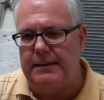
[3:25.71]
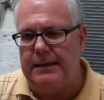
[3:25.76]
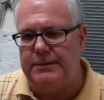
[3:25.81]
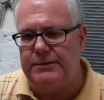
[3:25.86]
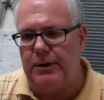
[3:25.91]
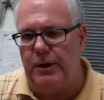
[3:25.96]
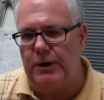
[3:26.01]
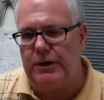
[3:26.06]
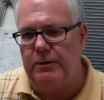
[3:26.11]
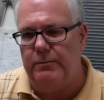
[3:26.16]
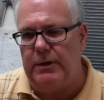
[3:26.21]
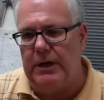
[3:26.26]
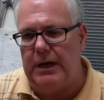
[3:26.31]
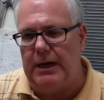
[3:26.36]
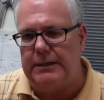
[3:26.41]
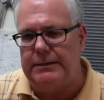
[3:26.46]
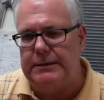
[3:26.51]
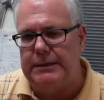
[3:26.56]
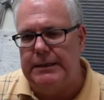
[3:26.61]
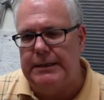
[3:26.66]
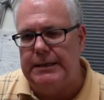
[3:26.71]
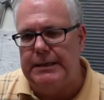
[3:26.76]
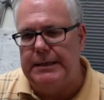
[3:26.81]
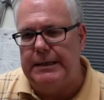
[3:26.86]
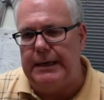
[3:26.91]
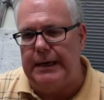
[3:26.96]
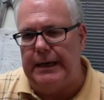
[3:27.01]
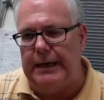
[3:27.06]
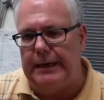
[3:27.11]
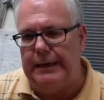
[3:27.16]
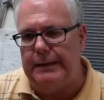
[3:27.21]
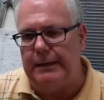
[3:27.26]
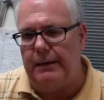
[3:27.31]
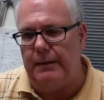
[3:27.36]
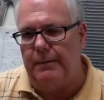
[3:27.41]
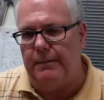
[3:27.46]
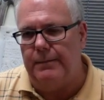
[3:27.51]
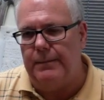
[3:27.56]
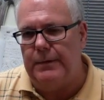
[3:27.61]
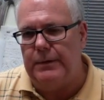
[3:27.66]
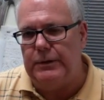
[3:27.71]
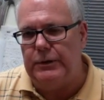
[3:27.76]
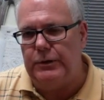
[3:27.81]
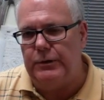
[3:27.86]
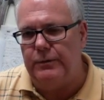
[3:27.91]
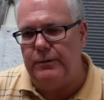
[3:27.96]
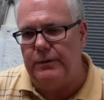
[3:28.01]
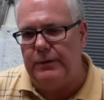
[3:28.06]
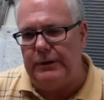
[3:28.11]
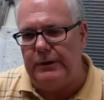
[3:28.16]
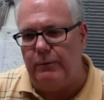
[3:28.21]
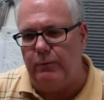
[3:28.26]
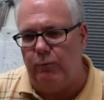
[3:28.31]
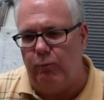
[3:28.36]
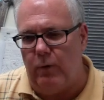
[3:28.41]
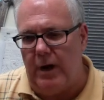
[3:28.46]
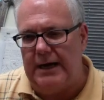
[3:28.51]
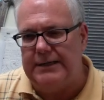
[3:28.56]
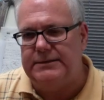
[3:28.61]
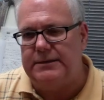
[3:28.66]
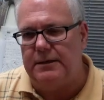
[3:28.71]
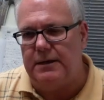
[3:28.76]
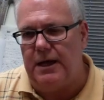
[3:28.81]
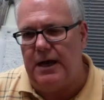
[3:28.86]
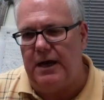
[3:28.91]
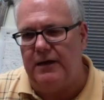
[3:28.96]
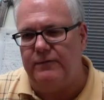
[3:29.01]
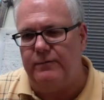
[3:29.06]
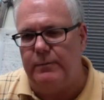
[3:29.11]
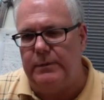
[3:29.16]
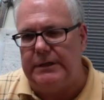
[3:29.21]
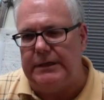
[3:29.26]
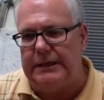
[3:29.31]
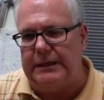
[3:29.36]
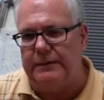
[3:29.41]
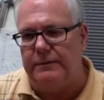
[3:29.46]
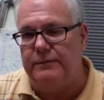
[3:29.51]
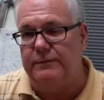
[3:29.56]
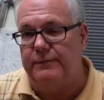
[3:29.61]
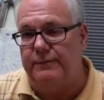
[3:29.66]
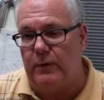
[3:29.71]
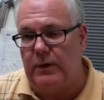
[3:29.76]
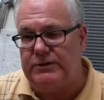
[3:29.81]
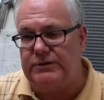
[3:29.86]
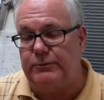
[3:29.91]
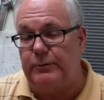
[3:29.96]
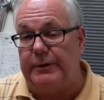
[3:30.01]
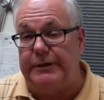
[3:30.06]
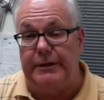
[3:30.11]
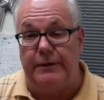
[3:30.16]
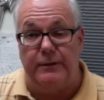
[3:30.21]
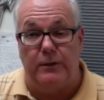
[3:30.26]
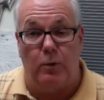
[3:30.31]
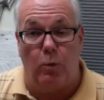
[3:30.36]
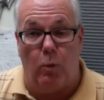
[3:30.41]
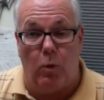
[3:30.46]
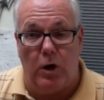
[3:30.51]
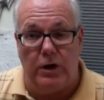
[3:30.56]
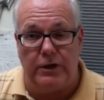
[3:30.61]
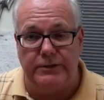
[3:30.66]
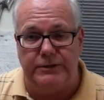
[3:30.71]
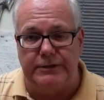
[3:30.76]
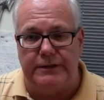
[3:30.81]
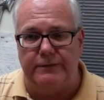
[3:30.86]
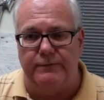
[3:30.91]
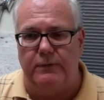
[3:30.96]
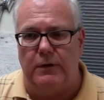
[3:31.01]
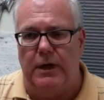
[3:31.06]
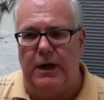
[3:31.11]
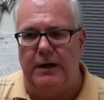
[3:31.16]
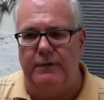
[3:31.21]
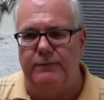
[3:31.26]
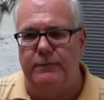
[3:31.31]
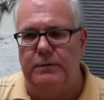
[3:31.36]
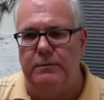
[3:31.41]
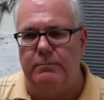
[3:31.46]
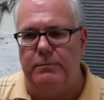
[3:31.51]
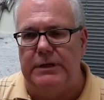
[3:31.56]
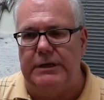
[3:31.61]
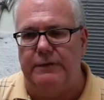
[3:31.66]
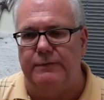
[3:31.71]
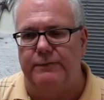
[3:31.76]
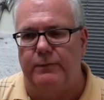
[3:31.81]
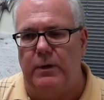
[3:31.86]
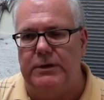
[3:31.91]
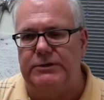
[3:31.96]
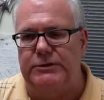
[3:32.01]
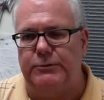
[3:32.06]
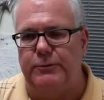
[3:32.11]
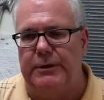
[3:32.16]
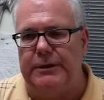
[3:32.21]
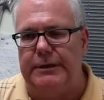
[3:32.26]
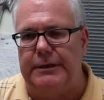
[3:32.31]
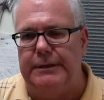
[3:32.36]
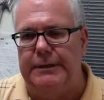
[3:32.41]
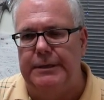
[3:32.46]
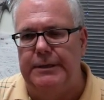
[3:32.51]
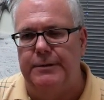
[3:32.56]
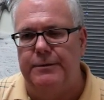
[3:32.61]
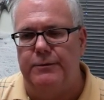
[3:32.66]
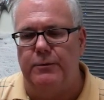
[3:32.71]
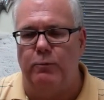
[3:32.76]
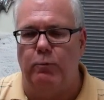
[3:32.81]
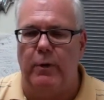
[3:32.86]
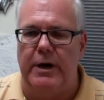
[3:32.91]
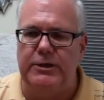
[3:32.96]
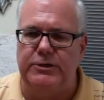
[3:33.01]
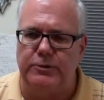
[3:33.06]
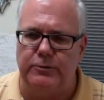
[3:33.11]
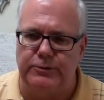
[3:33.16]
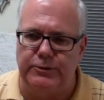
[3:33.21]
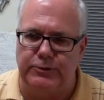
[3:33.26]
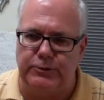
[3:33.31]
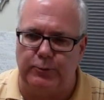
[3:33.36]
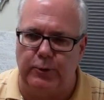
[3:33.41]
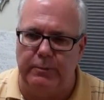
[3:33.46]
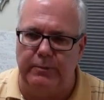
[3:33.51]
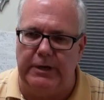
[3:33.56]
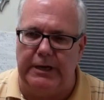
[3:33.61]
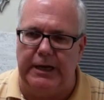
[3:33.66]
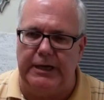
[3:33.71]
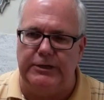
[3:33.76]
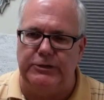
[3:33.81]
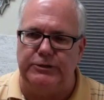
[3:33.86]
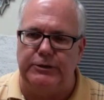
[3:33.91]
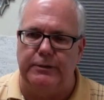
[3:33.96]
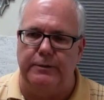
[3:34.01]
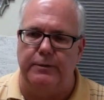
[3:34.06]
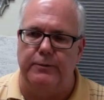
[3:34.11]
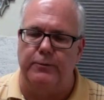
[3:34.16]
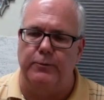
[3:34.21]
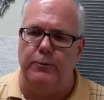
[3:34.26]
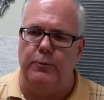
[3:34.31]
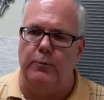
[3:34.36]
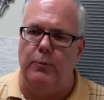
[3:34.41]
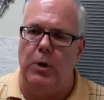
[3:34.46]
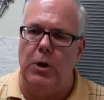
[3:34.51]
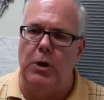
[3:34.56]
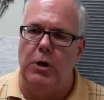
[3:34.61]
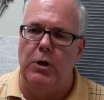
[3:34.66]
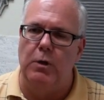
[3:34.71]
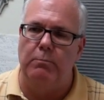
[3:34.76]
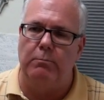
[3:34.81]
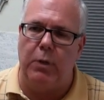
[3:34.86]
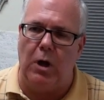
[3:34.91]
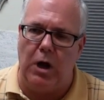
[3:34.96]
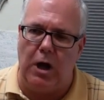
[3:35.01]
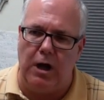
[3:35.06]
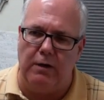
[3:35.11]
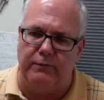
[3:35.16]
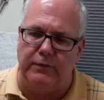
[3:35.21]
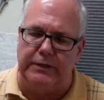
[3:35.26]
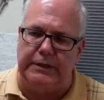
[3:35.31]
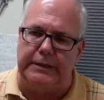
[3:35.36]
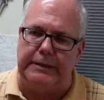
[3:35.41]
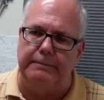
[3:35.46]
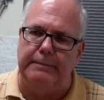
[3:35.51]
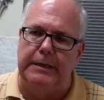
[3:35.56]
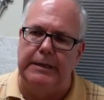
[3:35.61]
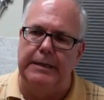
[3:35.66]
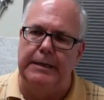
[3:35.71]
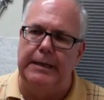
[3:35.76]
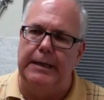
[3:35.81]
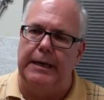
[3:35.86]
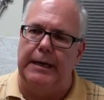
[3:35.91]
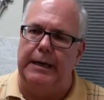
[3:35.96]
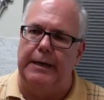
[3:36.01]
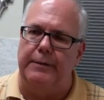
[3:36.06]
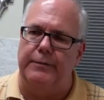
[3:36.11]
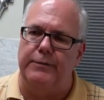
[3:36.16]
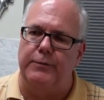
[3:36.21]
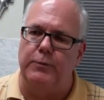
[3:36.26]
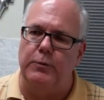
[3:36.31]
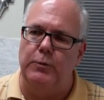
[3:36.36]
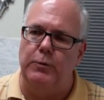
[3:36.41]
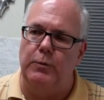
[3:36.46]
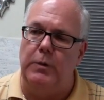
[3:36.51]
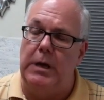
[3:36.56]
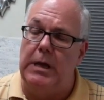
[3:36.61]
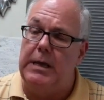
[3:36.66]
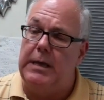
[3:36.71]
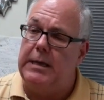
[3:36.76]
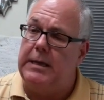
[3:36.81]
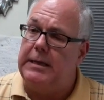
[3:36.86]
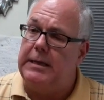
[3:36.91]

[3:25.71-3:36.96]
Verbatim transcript: They talk about uh, the right to life being frustrated, the quality of life being frustrated through racial discrimination, through poverty, uh, through,